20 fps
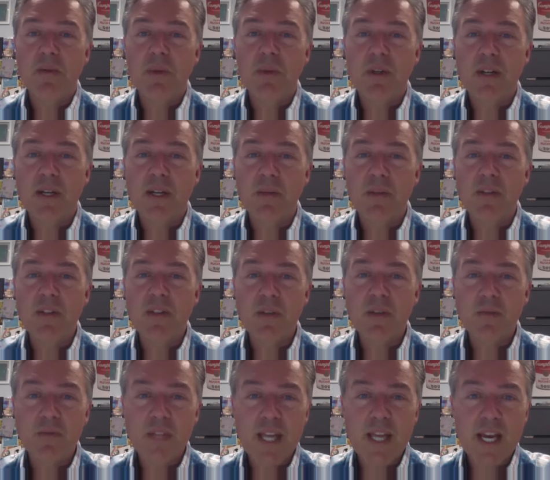where I would see
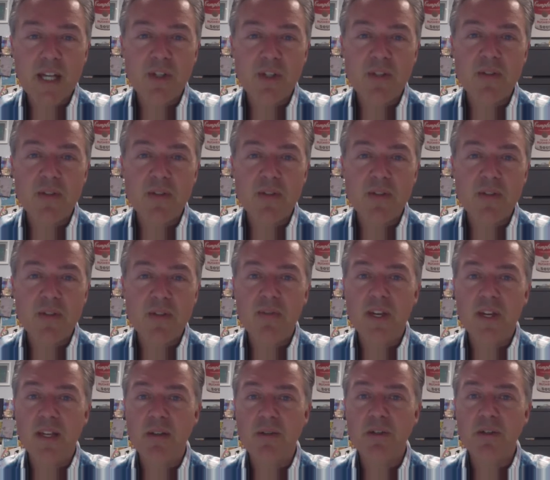flashes of
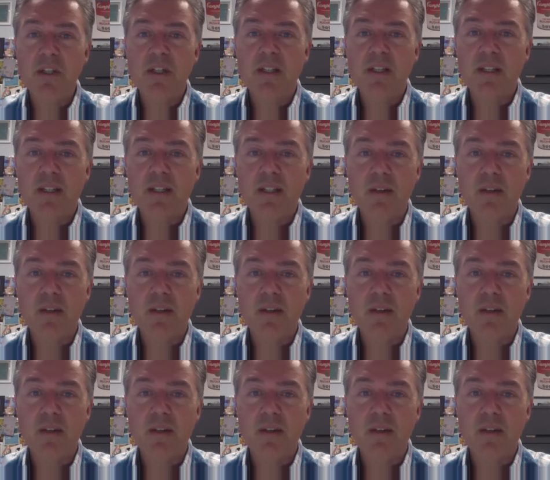energy and